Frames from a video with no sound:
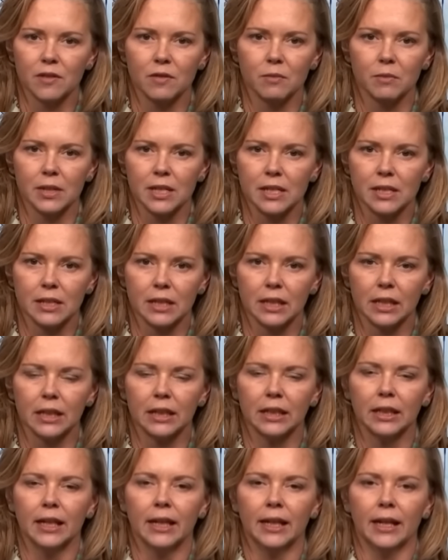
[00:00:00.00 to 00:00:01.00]
from the city.
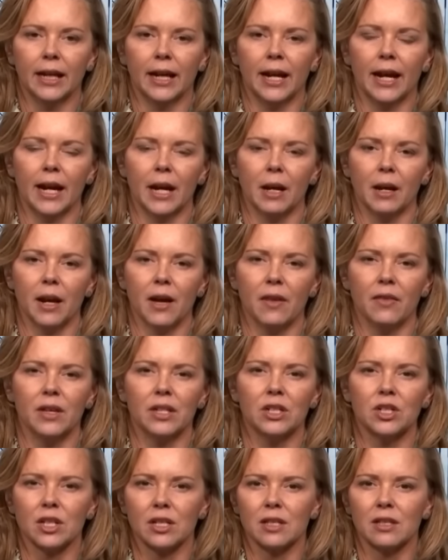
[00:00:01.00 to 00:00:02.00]
Uh, and then
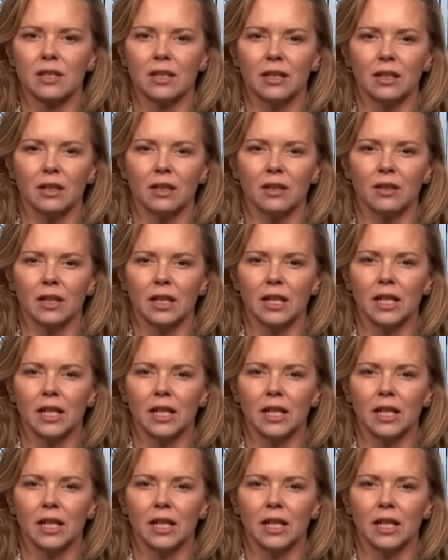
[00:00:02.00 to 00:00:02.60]
just the, the